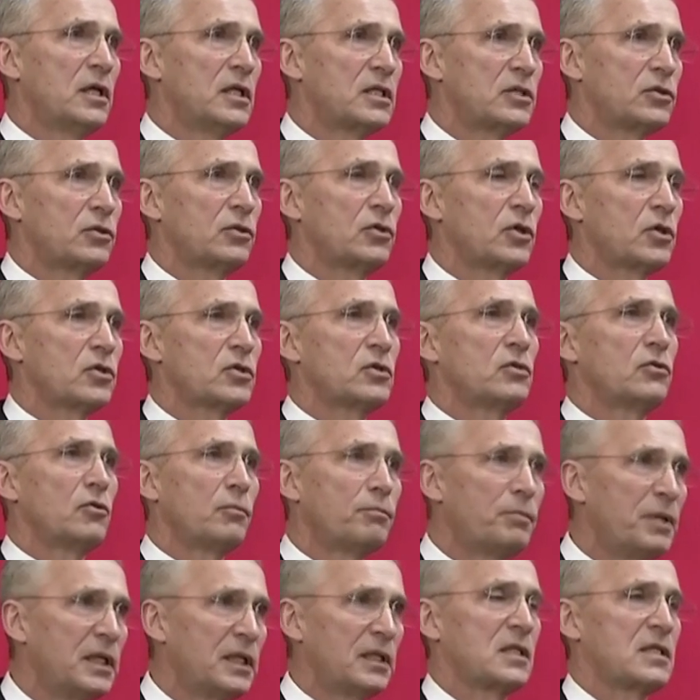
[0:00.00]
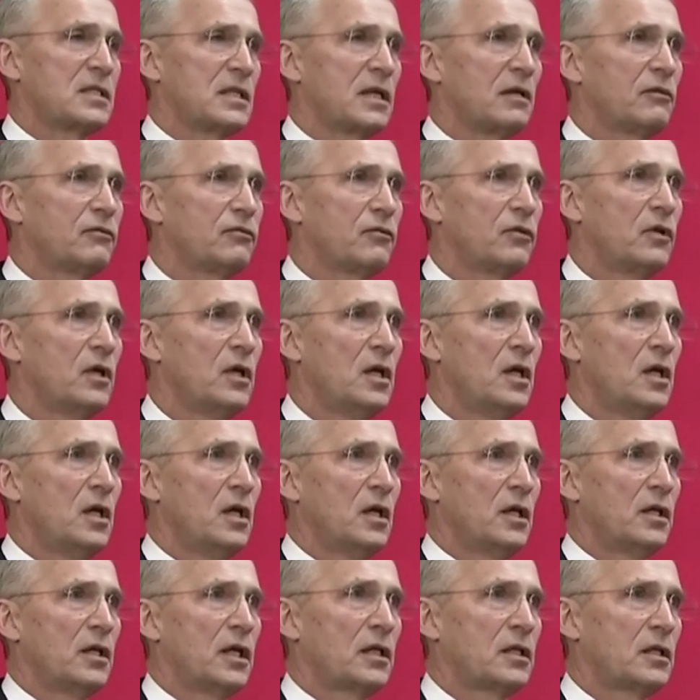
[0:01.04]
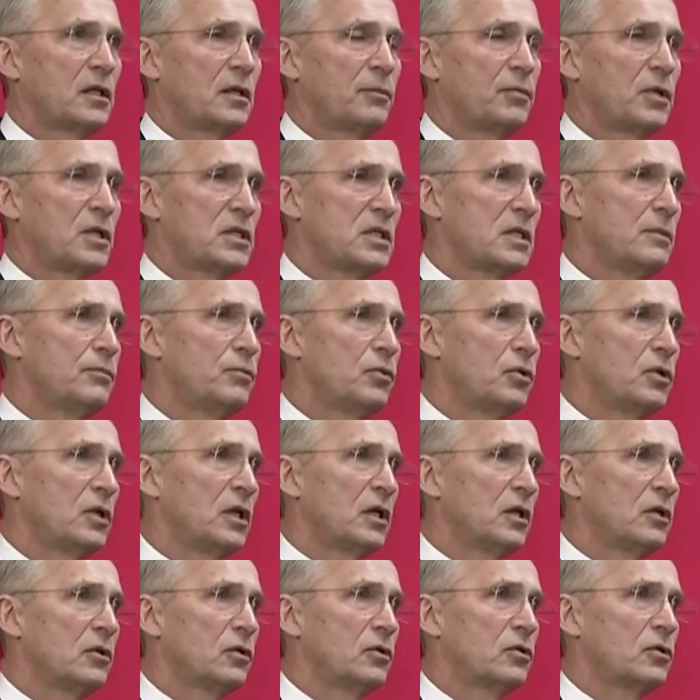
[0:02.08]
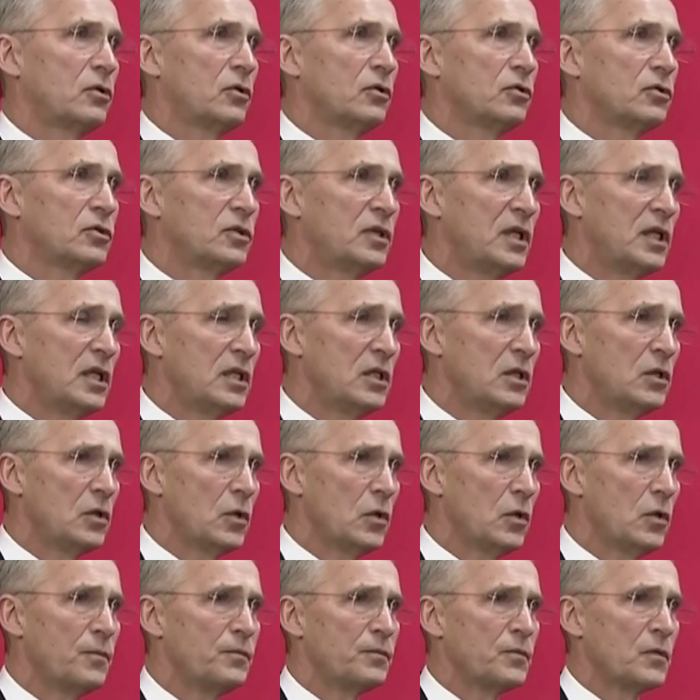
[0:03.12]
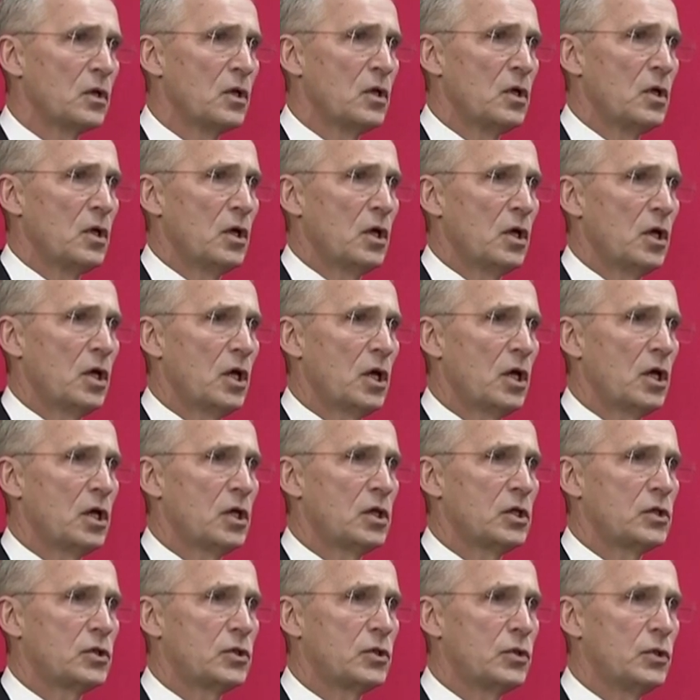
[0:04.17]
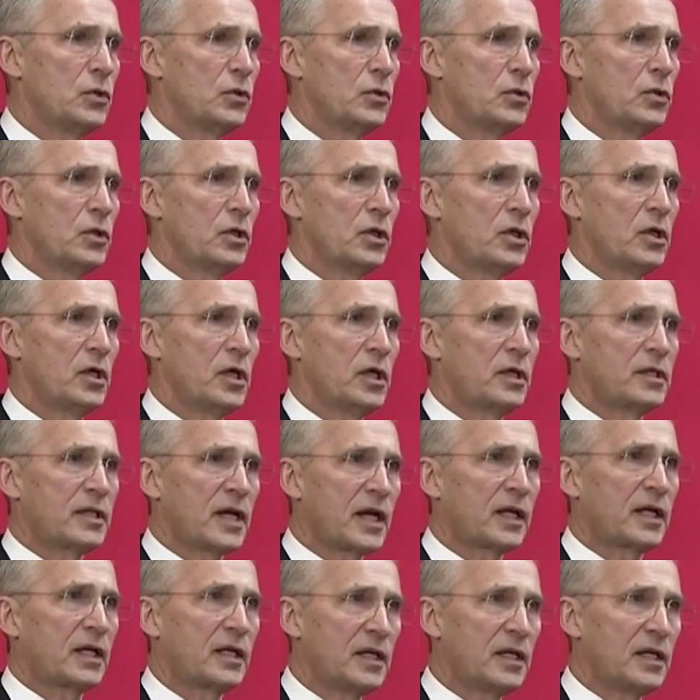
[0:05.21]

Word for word: history doesn't repeat itself, that uh, President Putin cannot continue uh, to uh, attack